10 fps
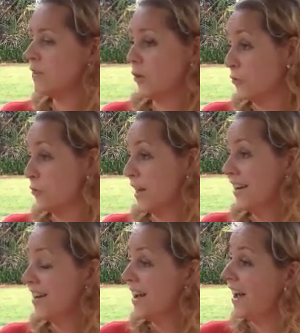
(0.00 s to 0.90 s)
country,
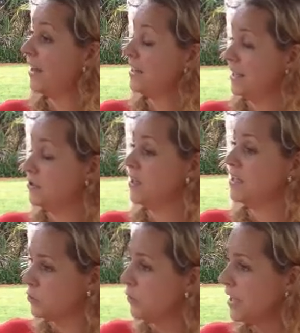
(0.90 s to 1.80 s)
and
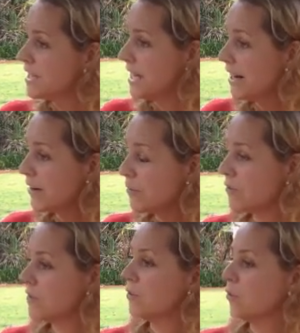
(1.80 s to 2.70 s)
he's doing it there,
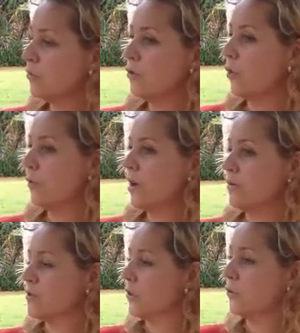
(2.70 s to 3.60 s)
but Norway
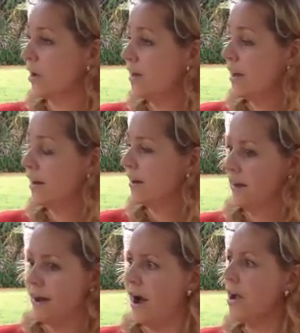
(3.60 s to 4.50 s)
was not ready, and
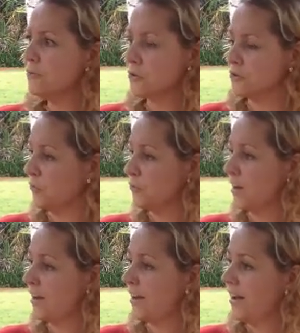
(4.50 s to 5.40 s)
I was not
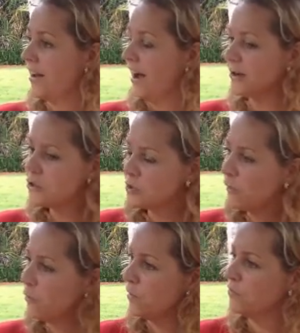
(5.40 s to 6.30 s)
ready. I just
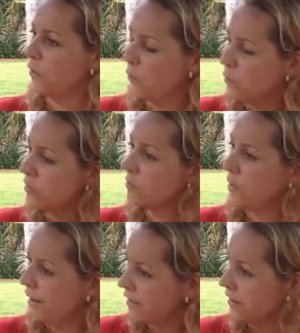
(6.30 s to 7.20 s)
followed the old
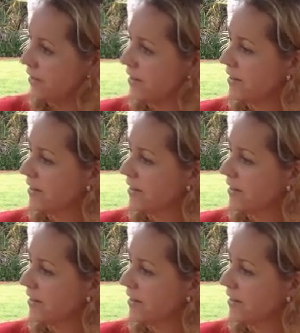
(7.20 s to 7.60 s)
pattern.